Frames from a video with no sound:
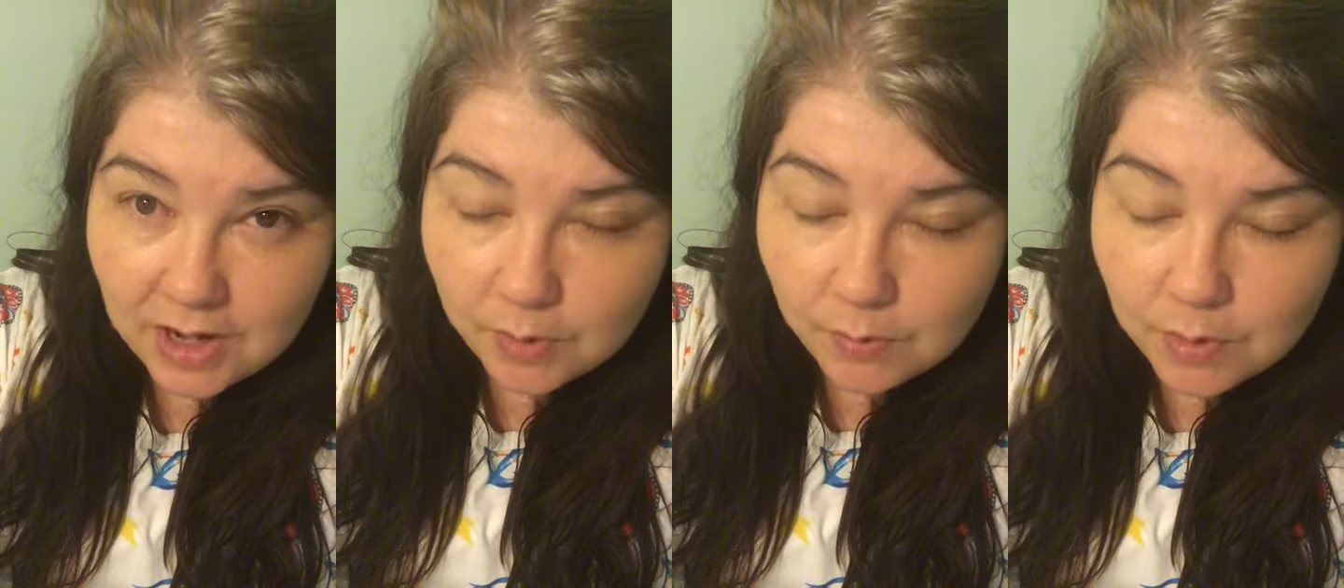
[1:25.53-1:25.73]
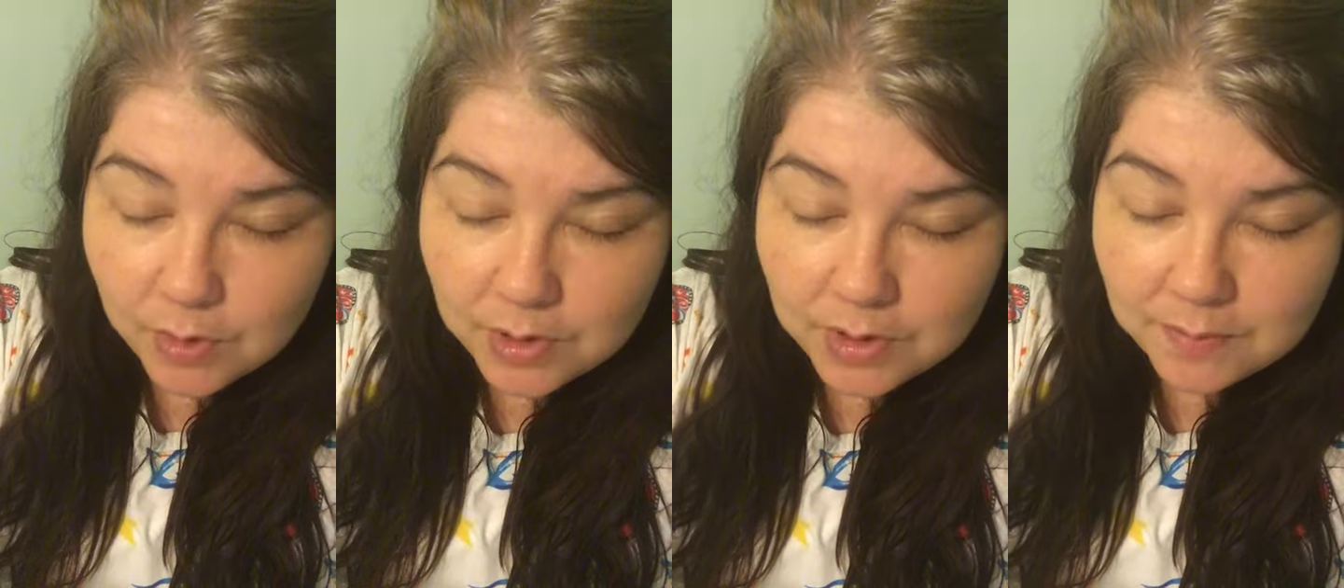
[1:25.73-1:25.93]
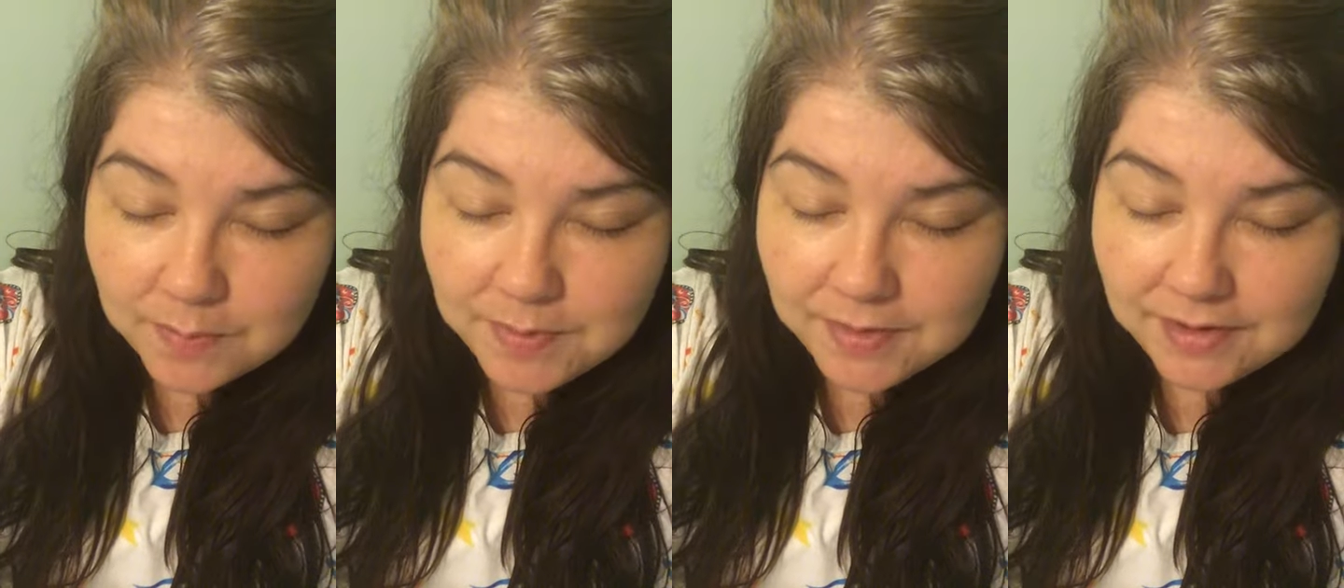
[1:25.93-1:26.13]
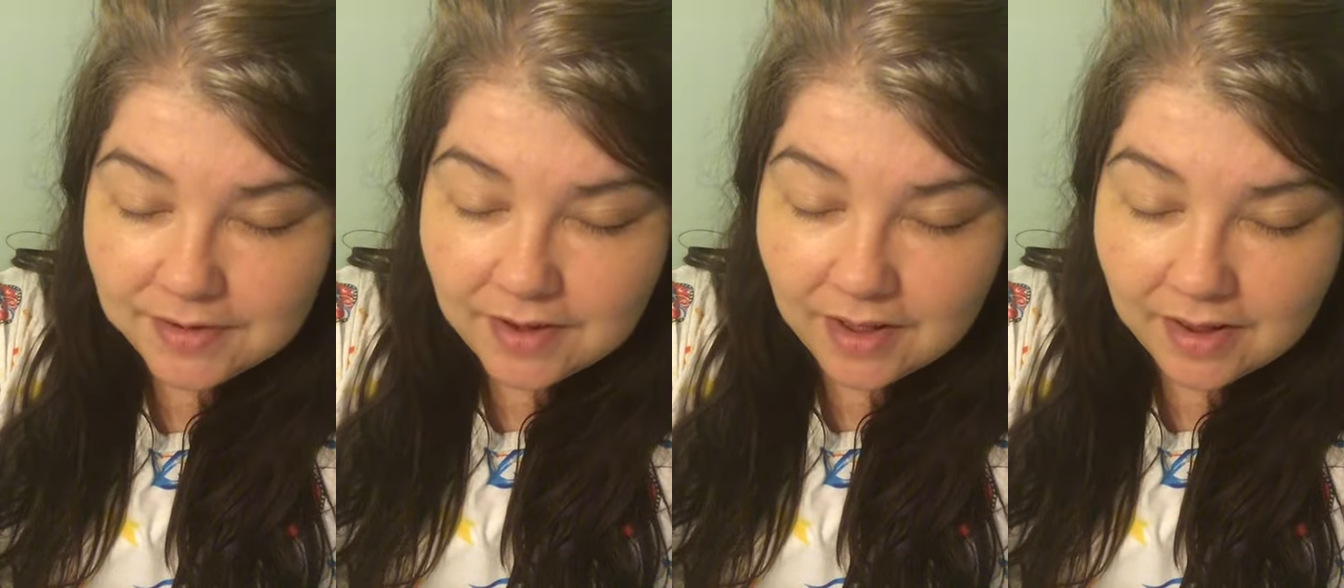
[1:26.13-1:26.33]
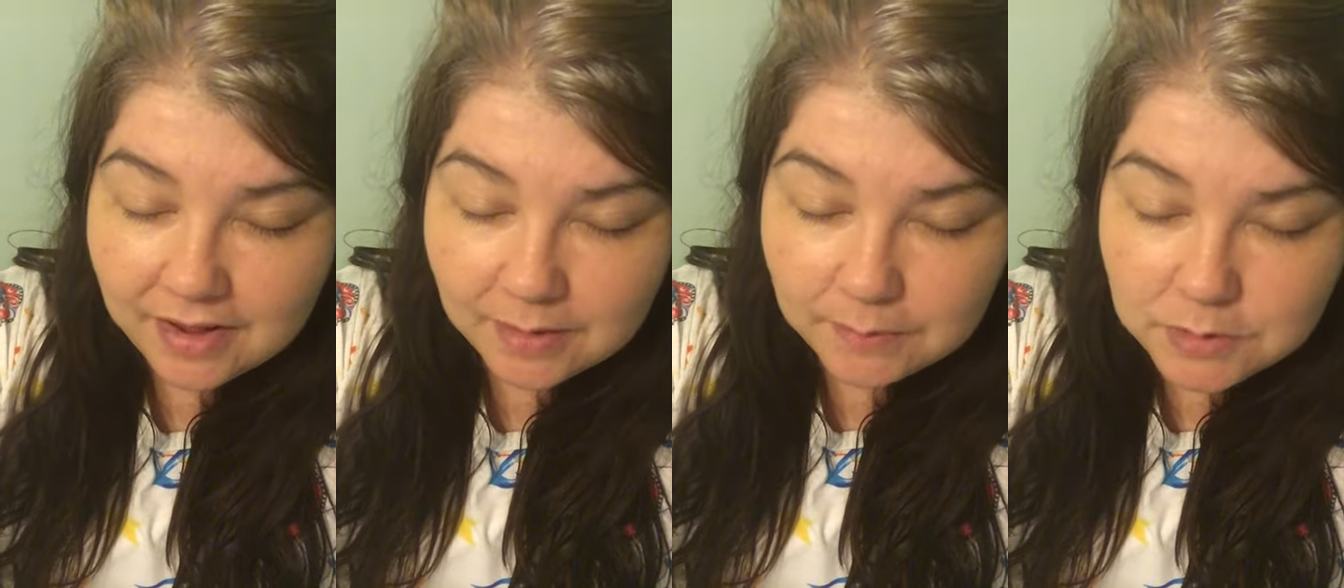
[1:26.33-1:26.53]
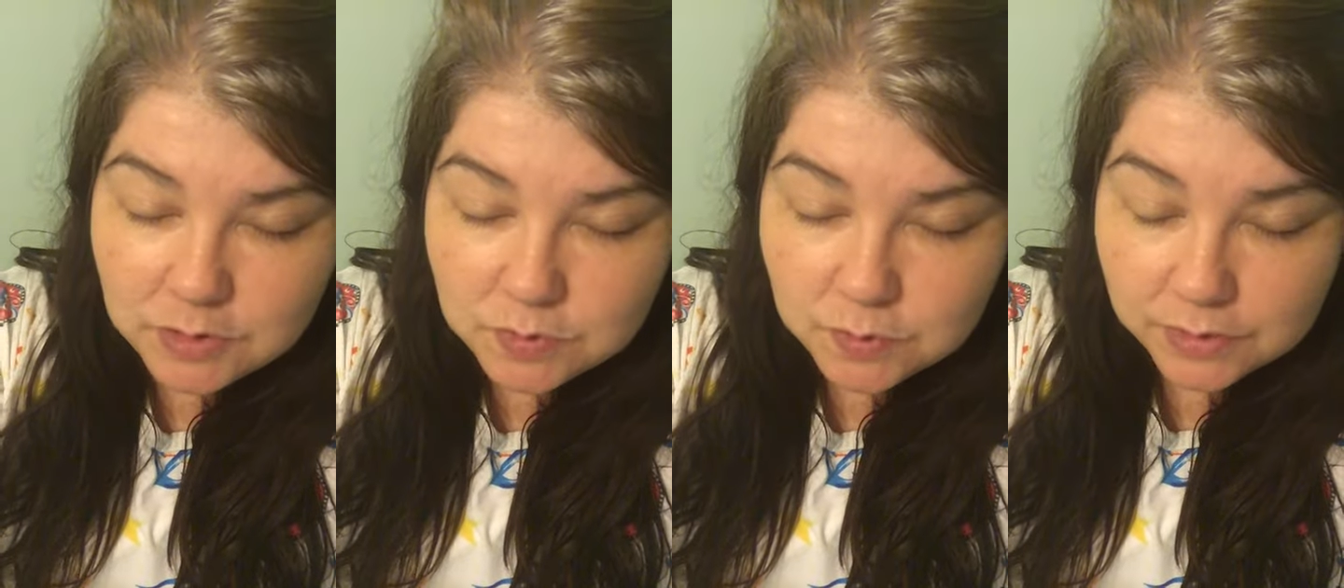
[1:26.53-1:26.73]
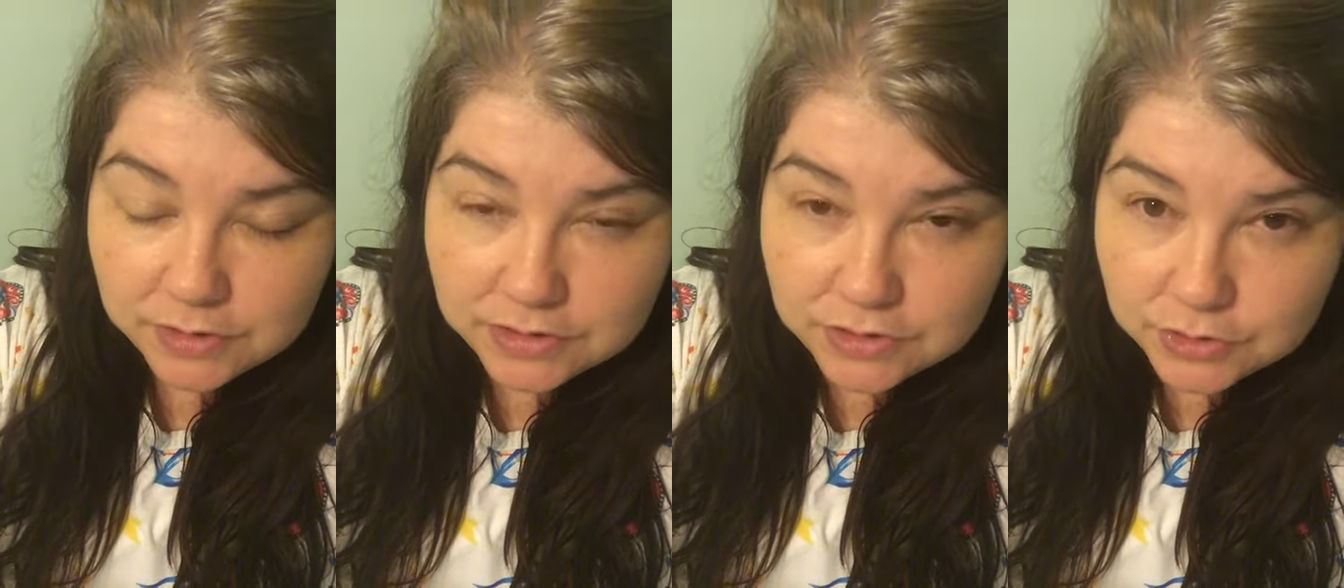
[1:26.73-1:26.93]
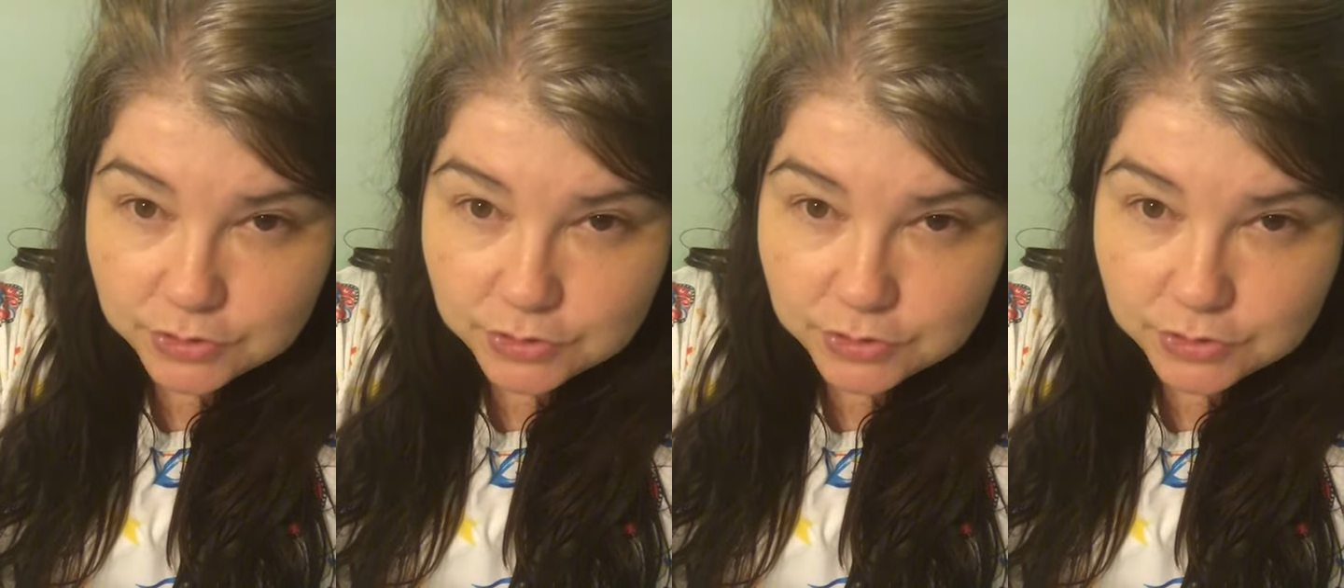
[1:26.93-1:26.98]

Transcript: I woke up in the night, almost went to